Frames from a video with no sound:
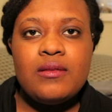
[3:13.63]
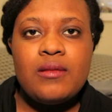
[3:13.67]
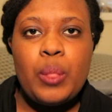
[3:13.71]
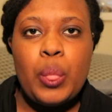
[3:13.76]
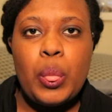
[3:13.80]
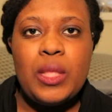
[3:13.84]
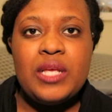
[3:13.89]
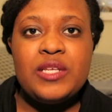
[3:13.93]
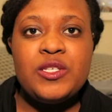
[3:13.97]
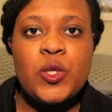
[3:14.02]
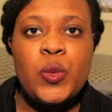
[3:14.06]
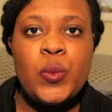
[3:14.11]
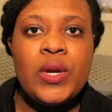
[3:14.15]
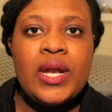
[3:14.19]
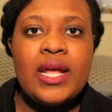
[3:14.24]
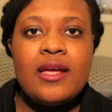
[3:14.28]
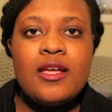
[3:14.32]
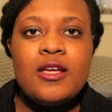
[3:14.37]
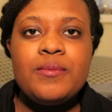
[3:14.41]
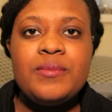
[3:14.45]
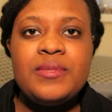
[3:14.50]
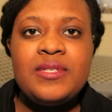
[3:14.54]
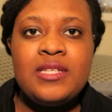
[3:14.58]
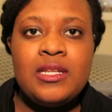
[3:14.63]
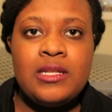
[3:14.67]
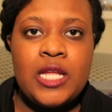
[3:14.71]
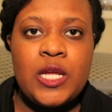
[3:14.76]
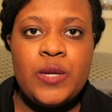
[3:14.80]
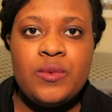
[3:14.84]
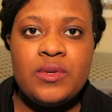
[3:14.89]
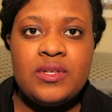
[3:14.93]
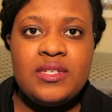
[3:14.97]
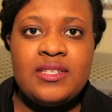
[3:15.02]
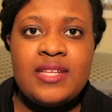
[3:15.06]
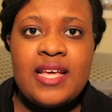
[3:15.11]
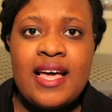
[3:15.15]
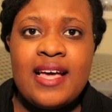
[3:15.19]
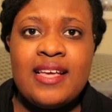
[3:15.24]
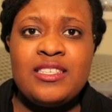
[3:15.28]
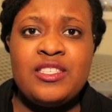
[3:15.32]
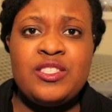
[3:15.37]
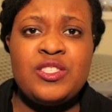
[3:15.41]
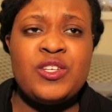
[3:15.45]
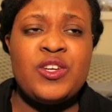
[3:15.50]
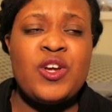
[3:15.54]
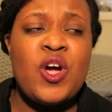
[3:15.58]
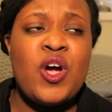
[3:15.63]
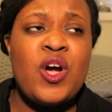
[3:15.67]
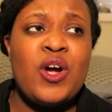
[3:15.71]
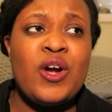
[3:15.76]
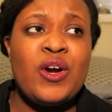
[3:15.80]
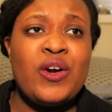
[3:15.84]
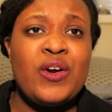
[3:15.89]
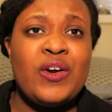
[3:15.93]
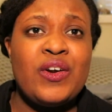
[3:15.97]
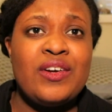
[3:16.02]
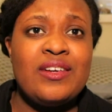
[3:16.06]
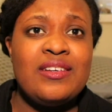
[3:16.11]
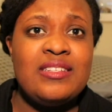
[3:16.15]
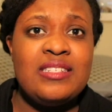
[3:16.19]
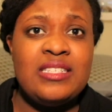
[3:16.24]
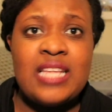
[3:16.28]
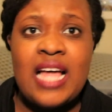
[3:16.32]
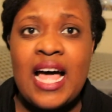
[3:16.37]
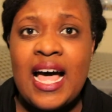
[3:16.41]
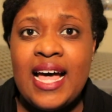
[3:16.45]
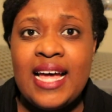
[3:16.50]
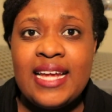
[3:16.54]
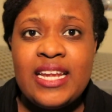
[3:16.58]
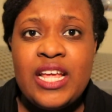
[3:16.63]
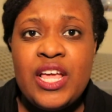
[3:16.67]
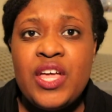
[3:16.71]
So when it comes to language tests, there are a lot.